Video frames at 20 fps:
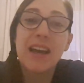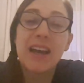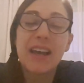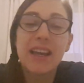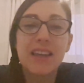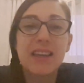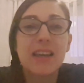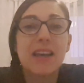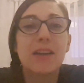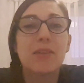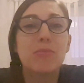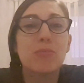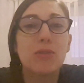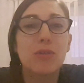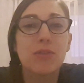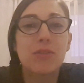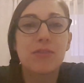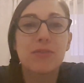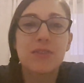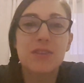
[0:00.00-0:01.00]
Again,
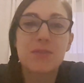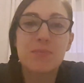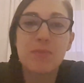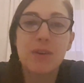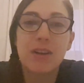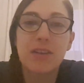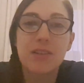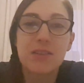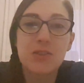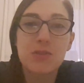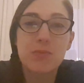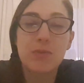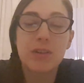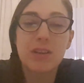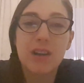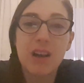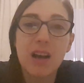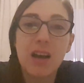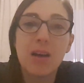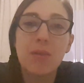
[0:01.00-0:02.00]
both of his parents
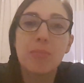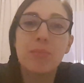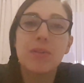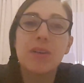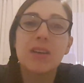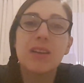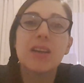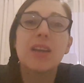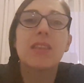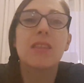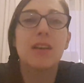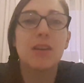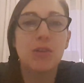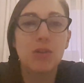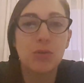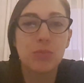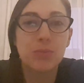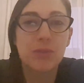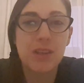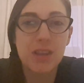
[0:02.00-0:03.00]
were happy and they
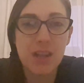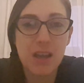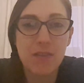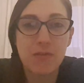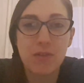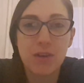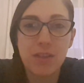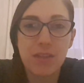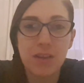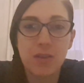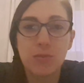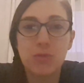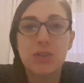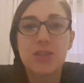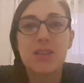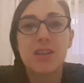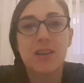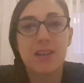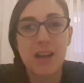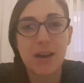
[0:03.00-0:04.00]
hoped that everything would
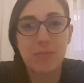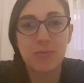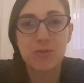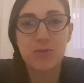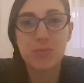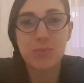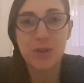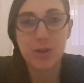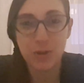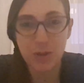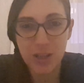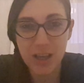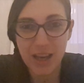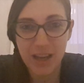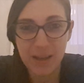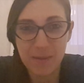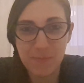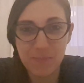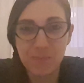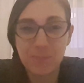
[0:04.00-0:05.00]
turn out to be okay.